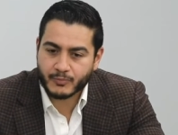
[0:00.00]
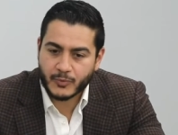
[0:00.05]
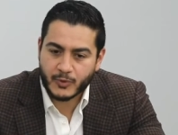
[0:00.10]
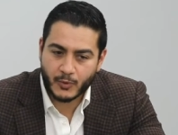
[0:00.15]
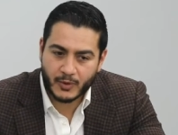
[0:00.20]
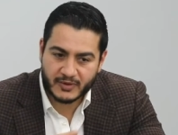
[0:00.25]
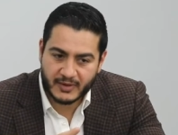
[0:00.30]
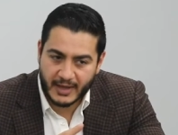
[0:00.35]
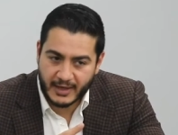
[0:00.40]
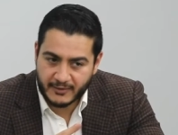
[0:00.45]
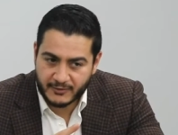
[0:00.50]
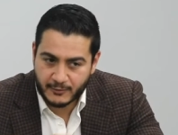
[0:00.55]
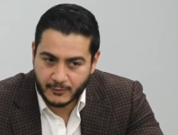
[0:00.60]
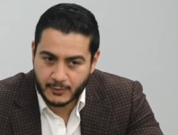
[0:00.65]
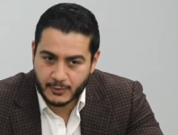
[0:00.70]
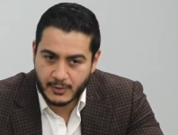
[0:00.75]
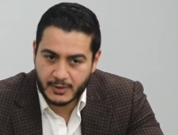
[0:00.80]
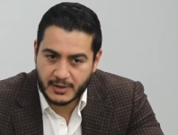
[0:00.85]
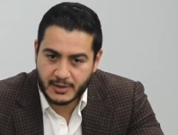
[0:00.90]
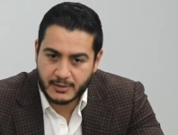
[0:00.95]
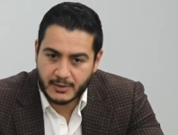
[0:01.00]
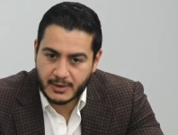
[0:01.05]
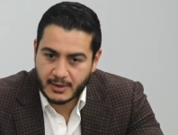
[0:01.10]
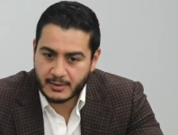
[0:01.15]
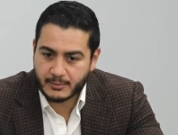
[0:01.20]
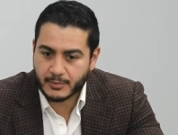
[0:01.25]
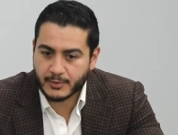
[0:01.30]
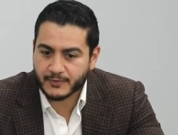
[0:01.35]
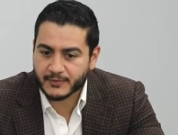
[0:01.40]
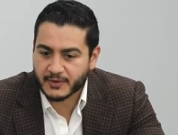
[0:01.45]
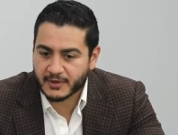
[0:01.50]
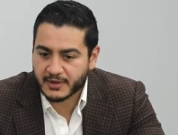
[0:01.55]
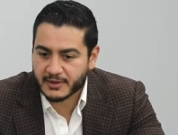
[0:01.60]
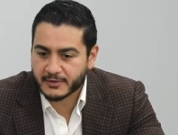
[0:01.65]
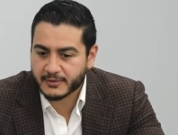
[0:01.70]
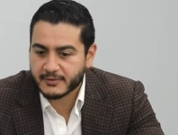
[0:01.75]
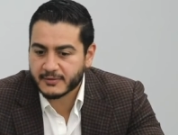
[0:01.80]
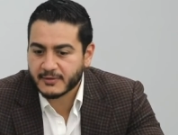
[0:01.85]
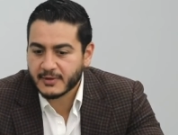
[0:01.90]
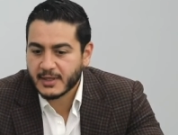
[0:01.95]
went to high school in Bloomfield
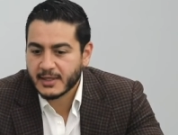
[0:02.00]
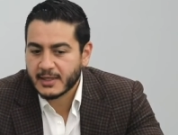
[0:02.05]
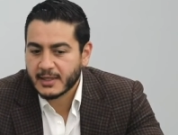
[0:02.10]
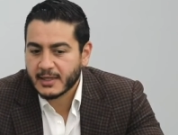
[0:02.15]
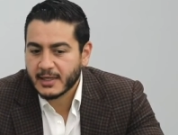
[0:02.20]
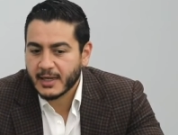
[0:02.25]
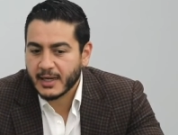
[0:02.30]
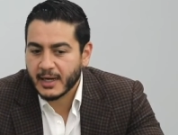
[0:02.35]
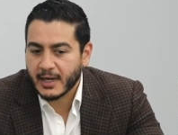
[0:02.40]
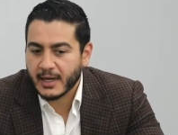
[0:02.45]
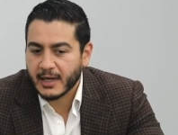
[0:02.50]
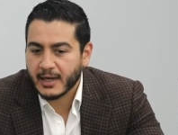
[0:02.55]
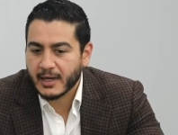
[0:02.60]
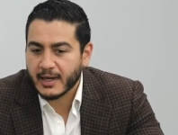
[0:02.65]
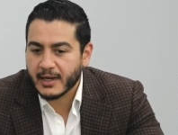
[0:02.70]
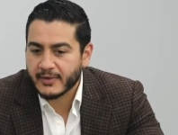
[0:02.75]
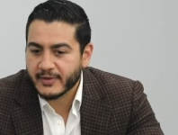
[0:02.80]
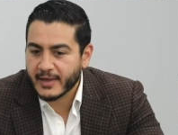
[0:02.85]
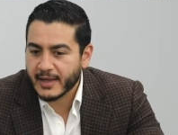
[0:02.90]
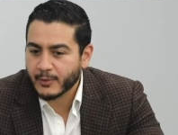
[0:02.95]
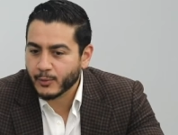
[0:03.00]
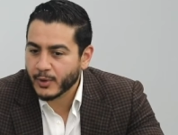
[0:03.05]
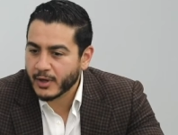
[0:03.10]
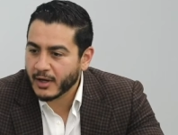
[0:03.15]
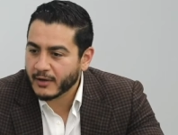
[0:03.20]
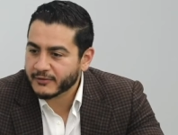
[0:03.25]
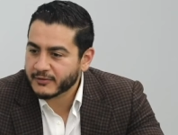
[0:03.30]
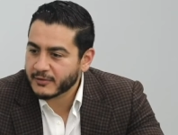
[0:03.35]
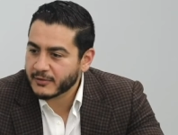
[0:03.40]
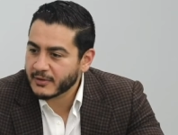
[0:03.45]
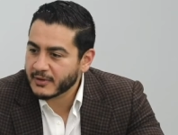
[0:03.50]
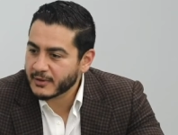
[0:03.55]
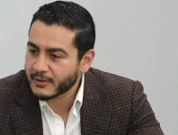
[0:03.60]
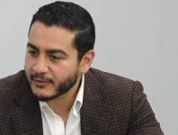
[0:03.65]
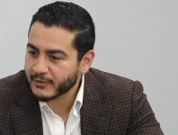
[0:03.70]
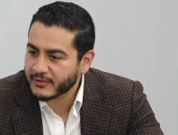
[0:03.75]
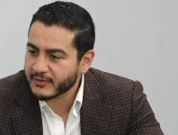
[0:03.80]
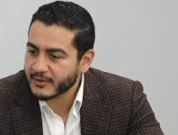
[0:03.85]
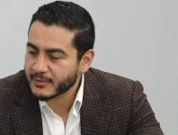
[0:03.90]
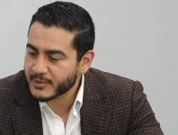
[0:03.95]
Hills, and then went off to the
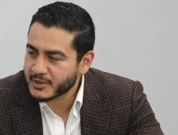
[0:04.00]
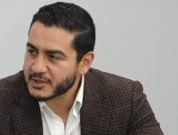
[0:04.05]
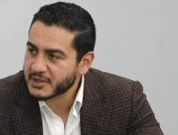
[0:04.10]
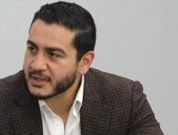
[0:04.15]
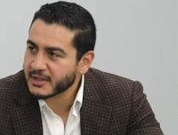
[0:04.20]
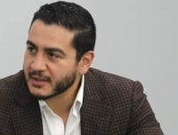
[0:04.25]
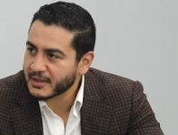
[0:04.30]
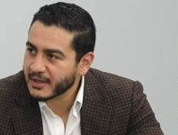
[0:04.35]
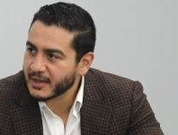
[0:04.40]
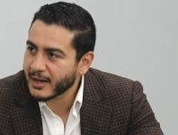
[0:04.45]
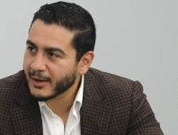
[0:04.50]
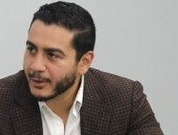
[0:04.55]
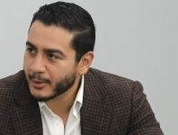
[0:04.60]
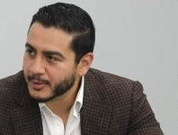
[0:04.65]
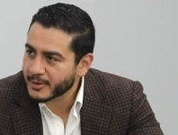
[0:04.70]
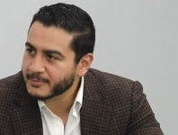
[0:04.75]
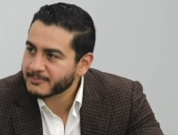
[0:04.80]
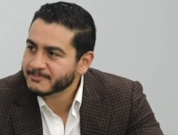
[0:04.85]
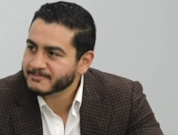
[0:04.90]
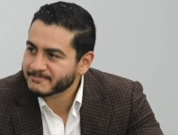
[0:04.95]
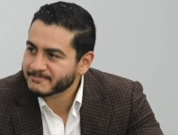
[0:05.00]
University of Michigan in Ann Arbor.